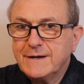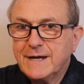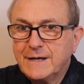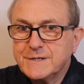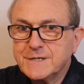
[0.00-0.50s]

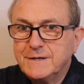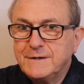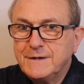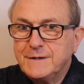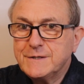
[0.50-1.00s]
Cancer,
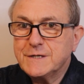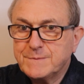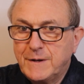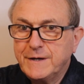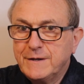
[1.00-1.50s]

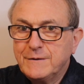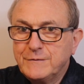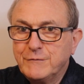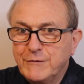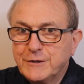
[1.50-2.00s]
despite
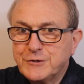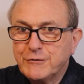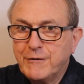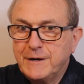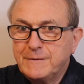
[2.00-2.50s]
the
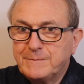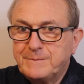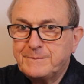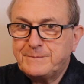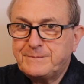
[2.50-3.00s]
retrograde.
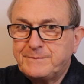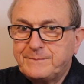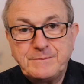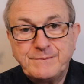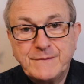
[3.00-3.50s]

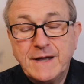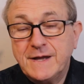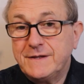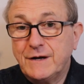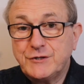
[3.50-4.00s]

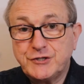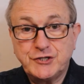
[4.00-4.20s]
Now, I'd